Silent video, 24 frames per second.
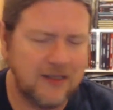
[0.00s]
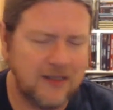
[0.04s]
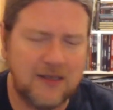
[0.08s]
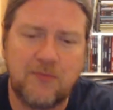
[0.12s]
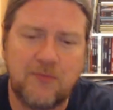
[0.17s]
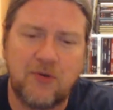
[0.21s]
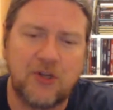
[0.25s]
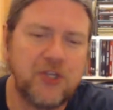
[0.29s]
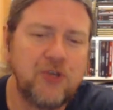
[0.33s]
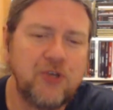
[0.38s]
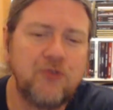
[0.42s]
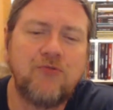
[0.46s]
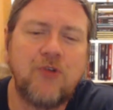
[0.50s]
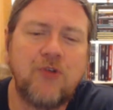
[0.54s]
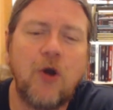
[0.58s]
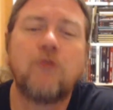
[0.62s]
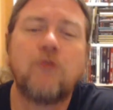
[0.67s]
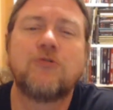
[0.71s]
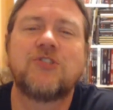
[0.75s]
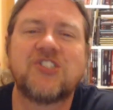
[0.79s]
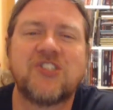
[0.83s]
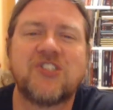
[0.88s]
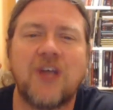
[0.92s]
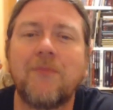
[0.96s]
come on,
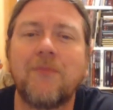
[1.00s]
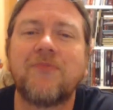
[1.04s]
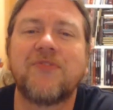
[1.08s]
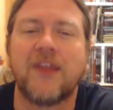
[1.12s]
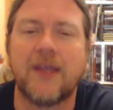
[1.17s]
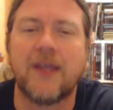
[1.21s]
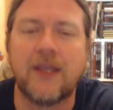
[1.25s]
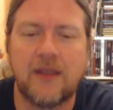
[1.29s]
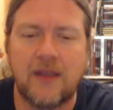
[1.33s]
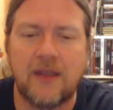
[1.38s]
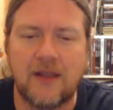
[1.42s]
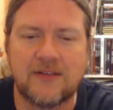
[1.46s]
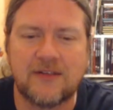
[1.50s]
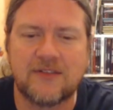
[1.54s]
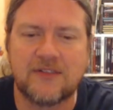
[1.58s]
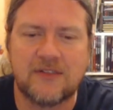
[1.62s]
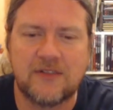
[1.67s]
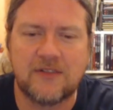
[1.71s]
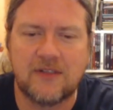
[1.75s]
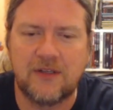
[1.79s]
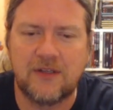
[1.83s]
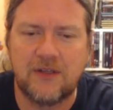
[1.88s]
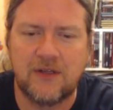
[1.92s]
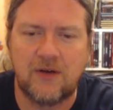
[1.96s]
something. It's
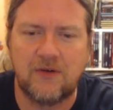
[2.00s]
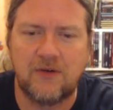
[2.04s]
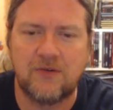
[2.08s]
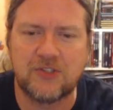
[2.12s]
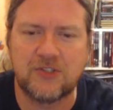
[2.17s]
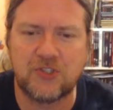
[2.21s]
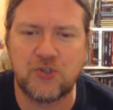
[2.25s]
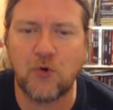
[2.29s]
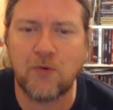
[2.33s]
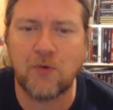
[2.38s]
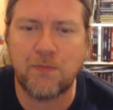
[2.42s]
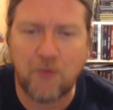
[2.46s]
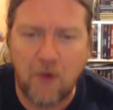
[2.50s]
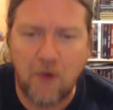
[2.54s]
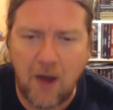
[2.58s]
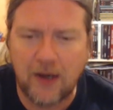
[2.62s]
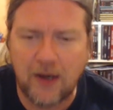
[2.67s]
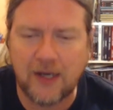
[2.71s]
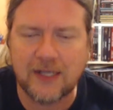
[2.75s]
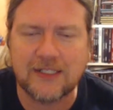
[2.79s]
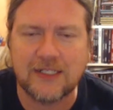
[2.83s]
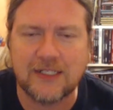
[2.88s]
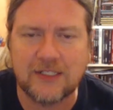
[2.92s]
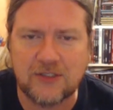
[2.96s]
it's your
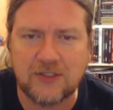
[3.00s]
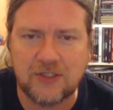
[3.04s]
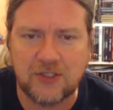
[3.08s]
product.